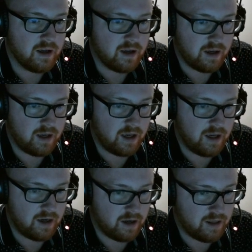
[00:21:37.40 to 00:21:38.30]

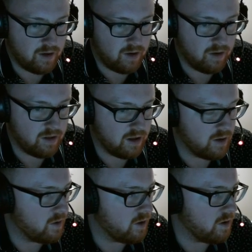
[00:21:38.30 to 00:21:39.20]
And I don't think
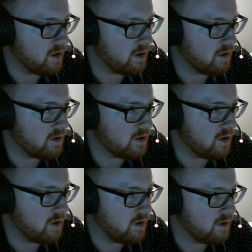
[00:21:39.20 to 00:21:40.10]
we do anything on this
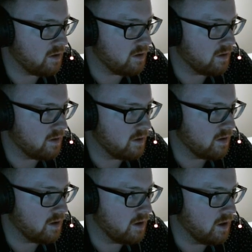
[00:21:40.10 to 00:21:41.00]
turn.
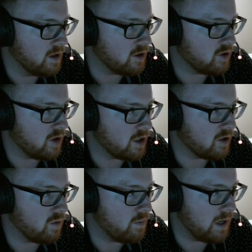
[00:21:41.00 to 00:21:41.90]
Just trying to think if
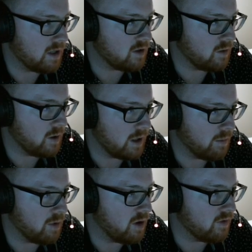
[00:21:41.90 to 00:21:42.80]
we bet so that we don't get
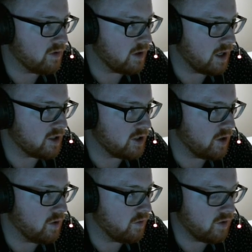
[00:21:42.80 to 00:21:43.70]
bluffed
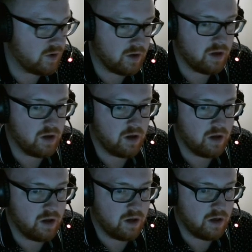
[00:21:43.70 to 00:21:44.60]
ourselves.
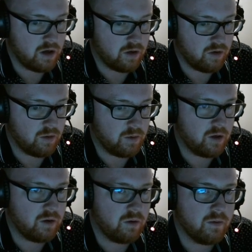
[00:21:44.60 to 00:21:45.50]
Don't think we do.